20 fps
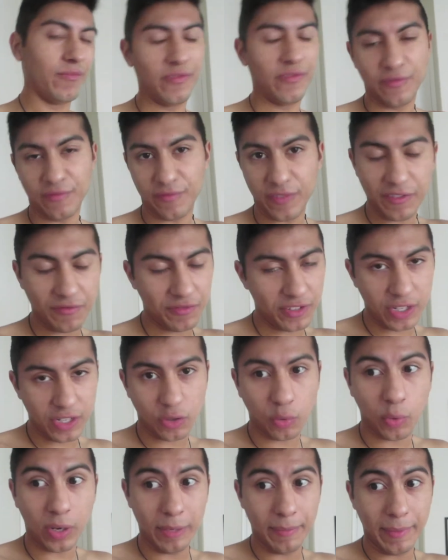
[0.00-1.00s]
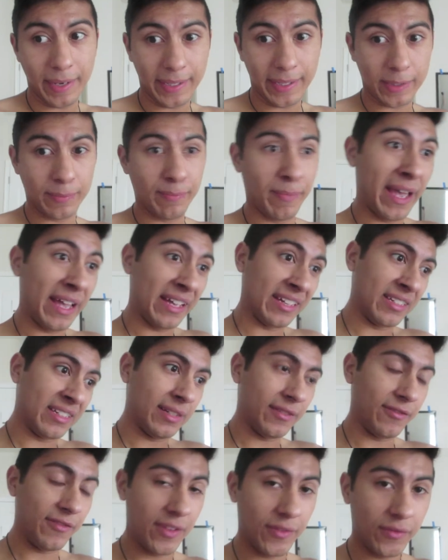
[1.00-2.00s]
15 20 minutes back
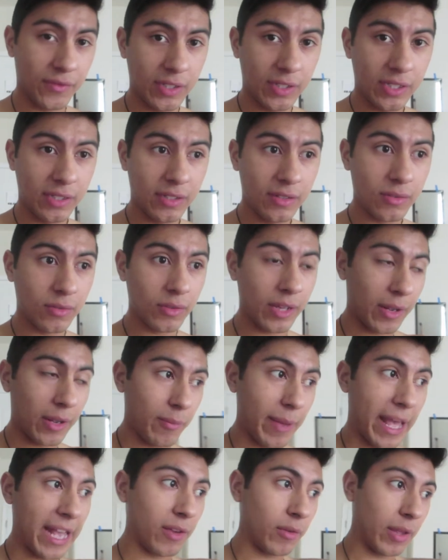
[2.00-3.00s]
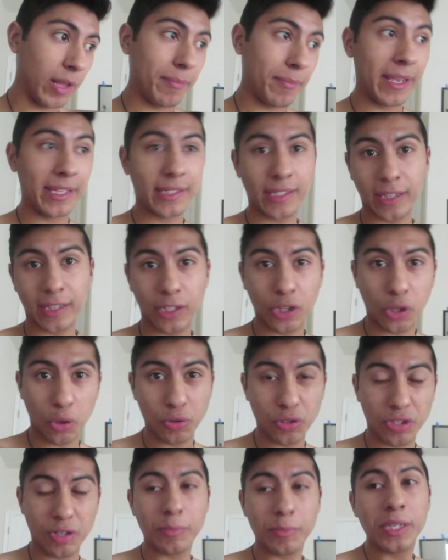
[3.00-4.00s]
to 50 like back like basically
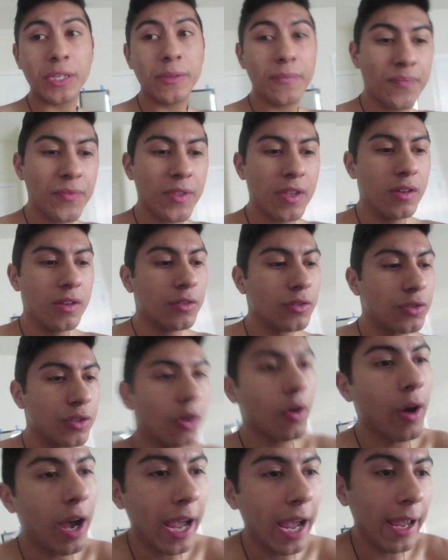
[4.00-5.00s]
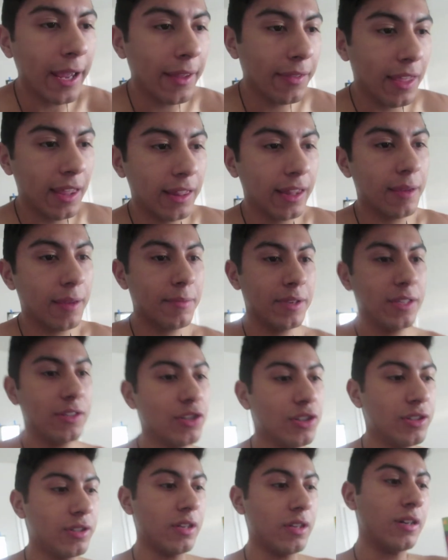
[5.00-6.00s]
closer to me so i they let me
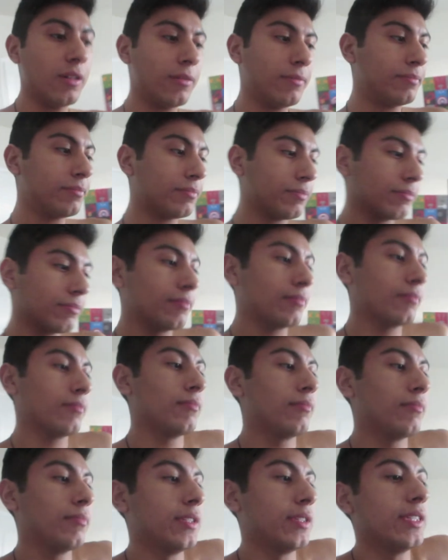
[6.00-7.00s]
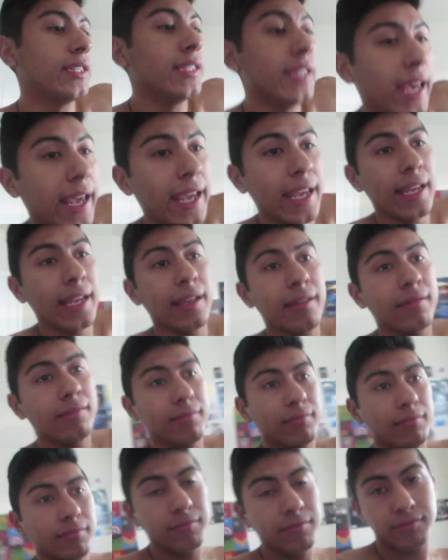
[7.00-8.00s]
just um stay
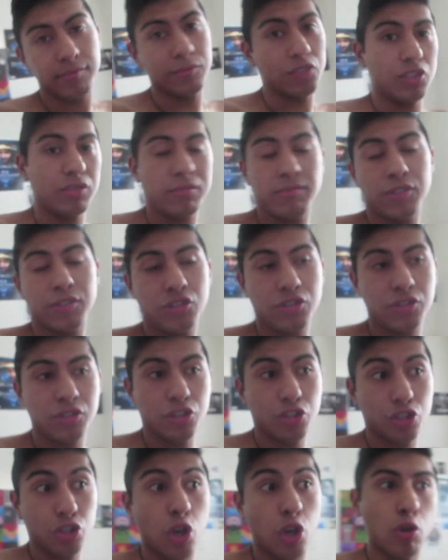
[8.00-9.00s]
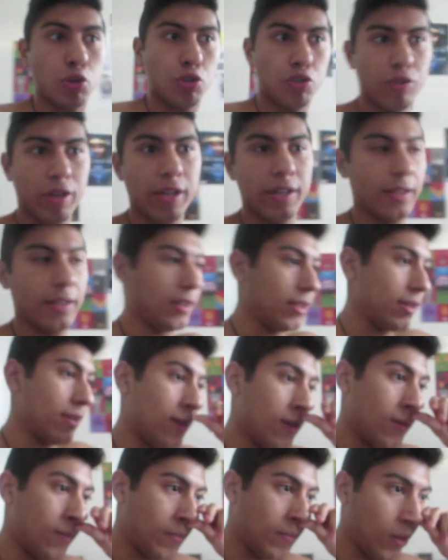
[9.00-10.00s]
just just just to go straight to the
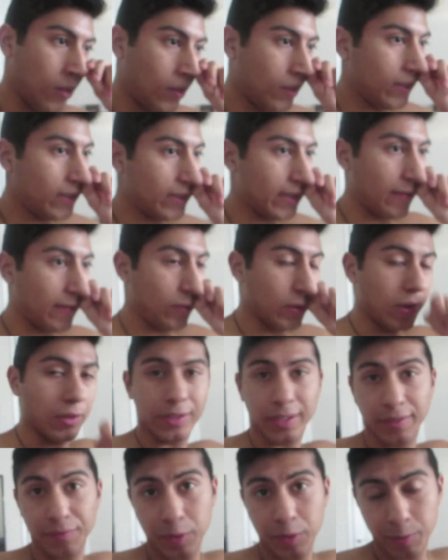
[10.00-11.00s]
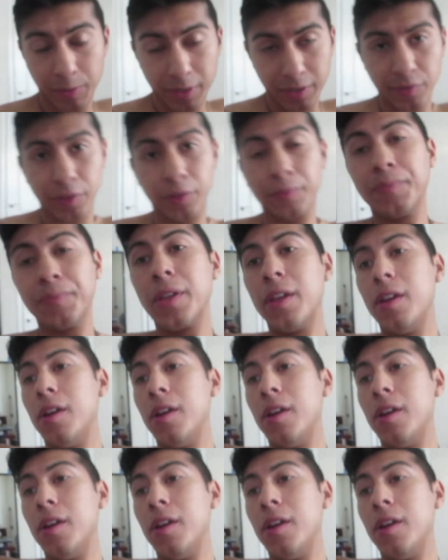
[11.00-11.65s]
um, party because everyone else lives in Springfield.